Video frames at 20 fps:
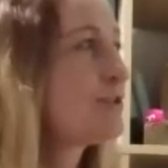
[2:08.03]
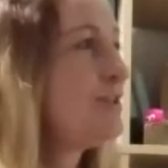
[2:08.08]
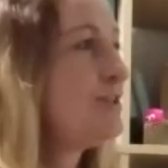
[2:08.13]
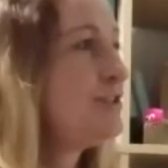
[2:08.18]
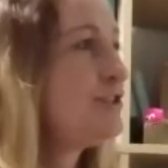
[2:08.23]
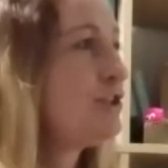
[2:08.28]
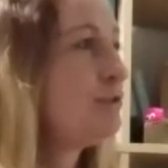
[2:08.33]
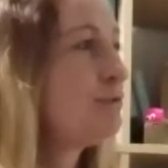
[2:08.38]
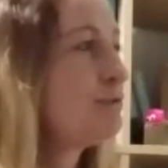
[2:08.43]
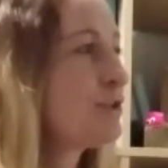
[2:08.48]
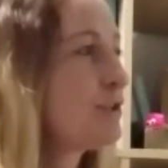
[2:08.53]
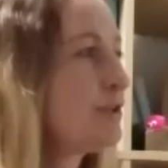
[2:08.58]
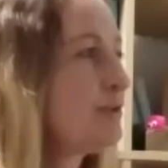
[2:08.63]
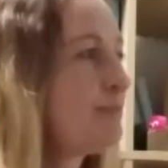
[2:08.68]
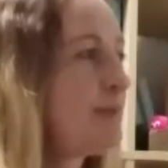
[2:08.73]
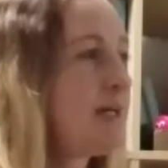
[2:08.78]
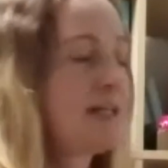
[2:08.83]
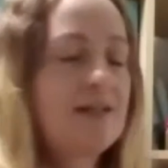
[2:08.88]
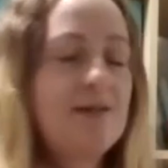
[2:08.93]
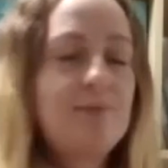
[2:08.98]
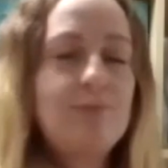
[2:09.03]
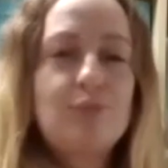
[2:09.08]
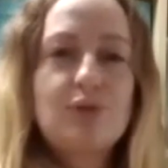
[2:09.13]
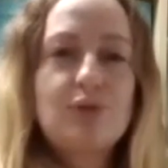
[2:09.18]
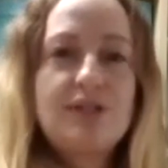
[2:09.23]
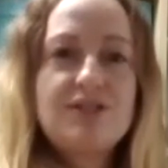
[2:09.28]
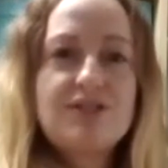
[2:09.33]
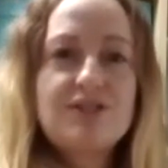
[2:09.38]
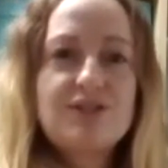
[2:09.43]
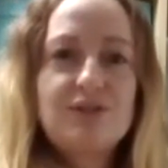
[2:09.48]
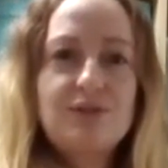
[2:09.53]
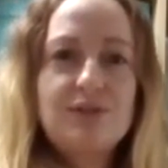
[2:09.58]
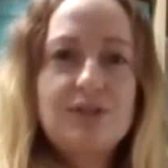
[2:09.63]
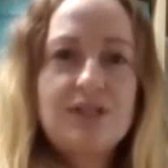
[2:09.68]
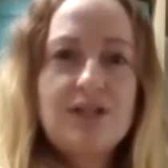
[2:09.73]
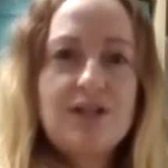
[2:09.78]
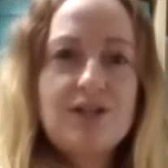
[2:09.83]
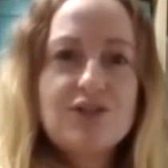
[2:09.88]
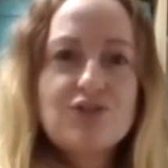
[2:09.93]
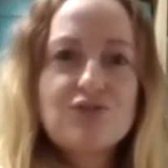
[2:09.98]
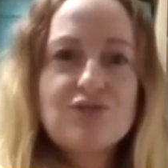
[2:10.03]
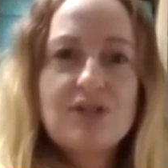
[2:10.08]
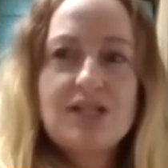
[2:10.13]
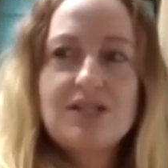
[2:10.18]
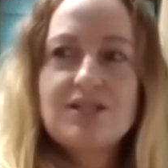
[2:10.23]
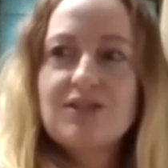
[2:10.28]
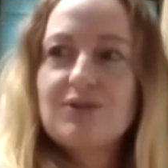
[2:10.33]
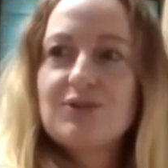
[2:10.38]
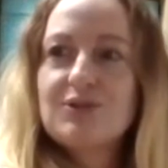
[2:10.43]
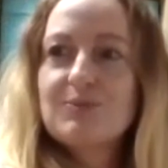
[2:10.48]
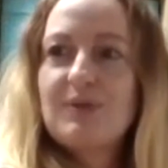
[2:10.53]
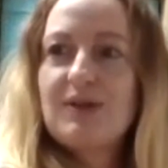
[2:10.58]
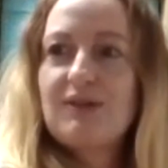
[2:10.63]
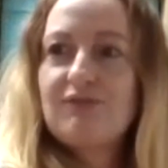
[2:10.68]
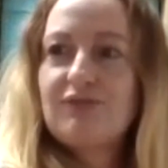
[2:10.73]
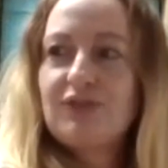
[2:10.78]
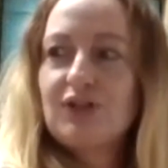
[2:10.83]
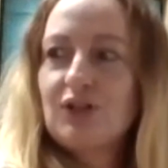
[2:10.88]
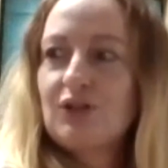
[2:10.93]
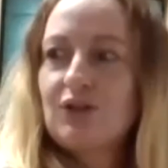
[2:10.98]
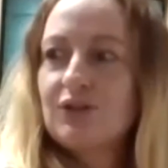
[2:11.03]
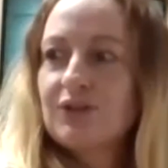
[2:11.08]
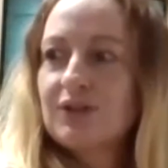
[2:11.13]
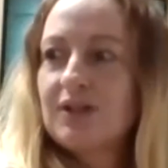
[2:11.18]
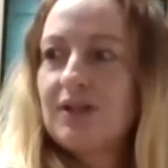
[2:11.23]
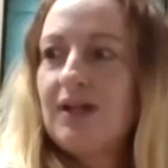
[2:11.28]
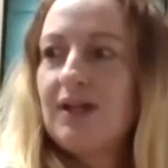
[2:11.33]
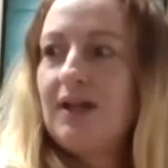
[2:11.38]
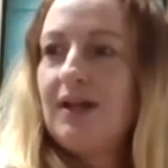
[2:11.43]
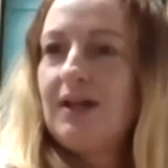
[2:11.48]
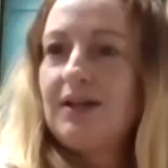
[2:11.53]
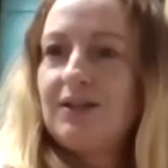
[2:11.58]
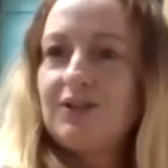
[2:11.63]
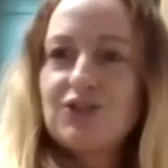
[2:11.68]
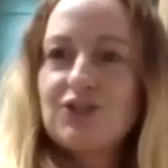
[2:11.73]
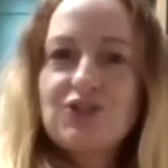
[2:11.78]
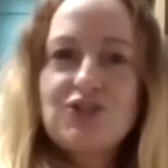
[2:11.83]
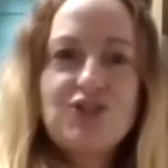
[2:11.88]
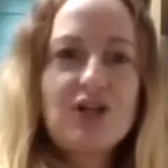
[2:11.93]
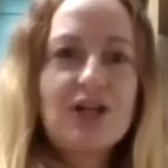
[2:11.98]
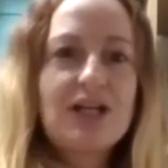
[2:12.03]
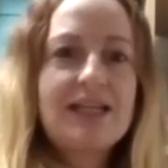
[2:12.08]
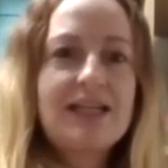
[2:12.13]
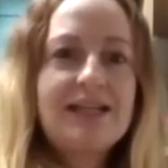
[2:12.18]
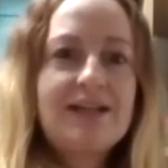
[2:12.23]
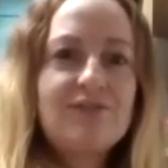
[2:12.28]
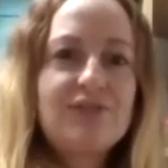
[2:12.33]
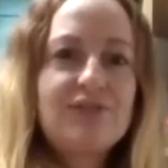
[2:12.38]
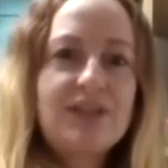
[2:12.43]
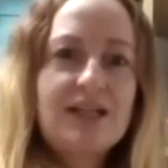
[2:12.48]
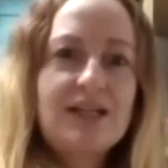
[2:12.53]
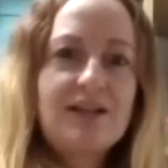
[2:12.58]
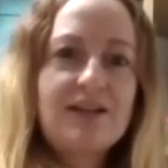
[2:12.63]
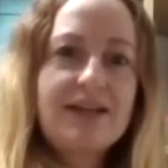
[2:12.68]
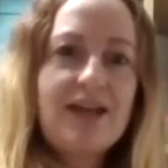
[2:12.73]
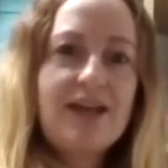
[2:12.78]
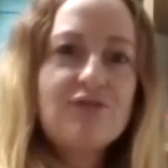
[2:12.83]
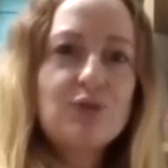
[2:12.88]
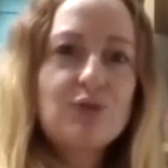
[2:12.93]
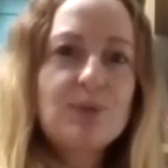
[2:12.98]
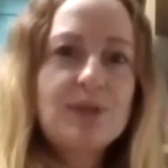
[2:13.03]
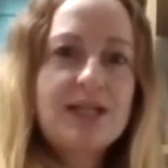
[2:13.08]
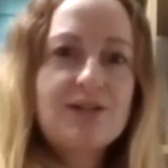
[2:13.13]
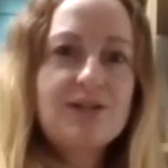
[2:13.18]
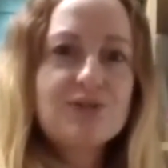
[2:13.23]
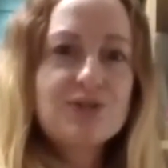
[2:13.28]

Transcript: The children are back in preschool and nursery, so it's a bit full on, just juggling everything like everyone